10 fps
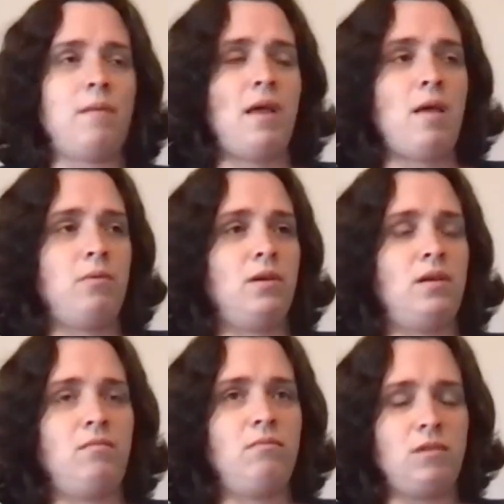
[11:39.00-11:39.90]
able
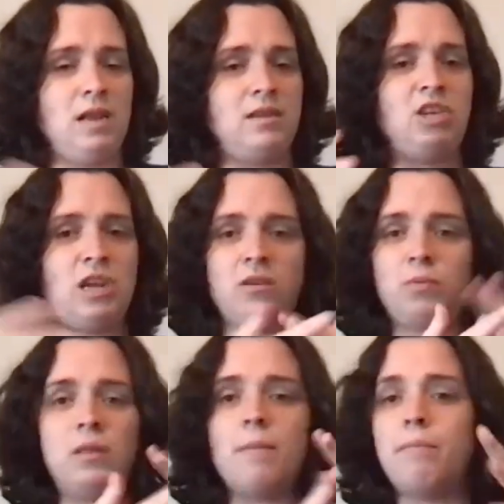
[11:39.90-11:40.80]
to exchange
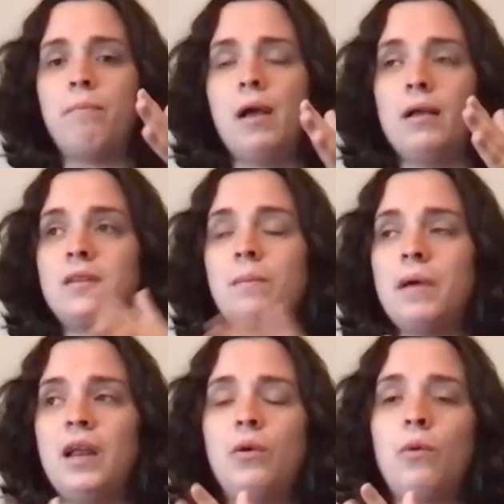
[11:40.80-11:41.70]
with
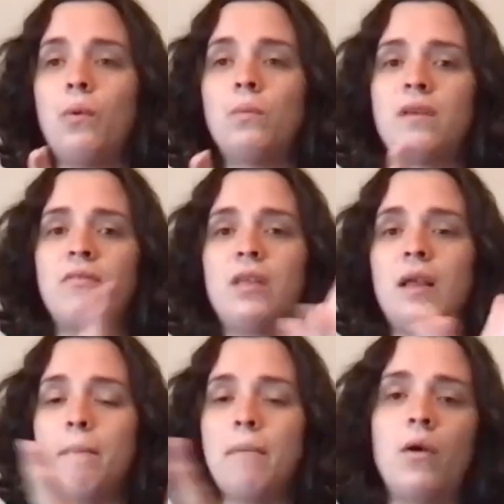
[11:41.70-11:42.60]
somebody who owns everything
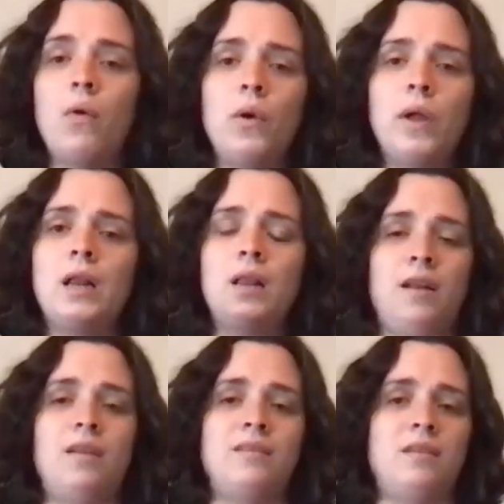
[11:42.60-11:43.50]
in Bitcoin?
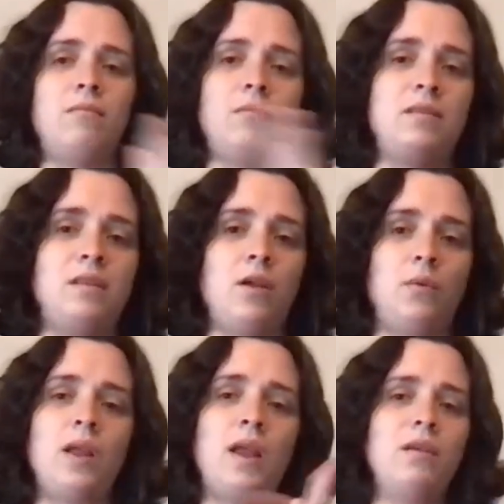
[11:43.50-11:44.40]
Like, does it
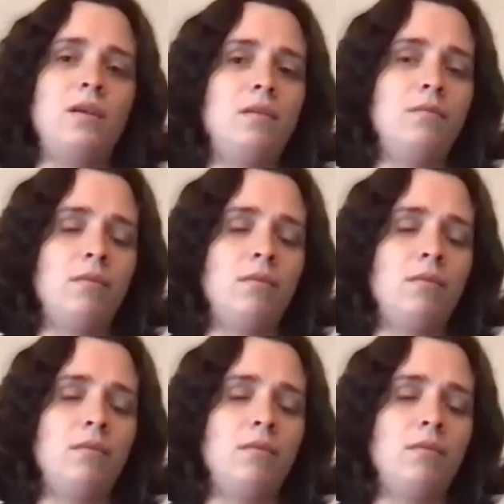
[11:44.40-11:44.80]
go together?